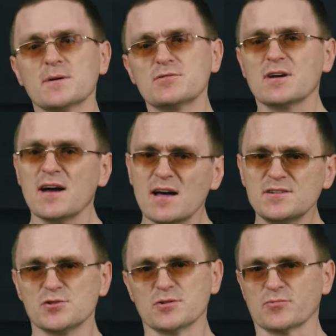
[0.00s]
but you can't
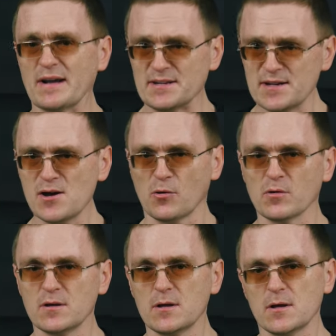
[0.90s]
do it right now,
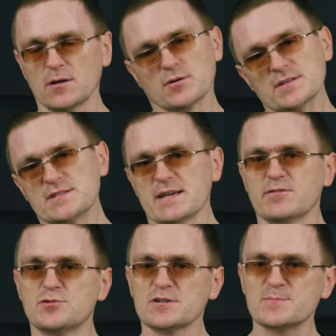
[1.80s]
you can save
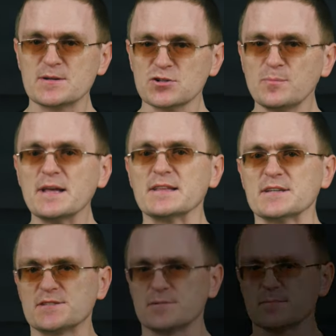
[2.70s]
it to a special
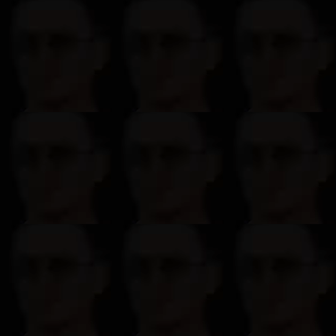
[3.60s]
playlist.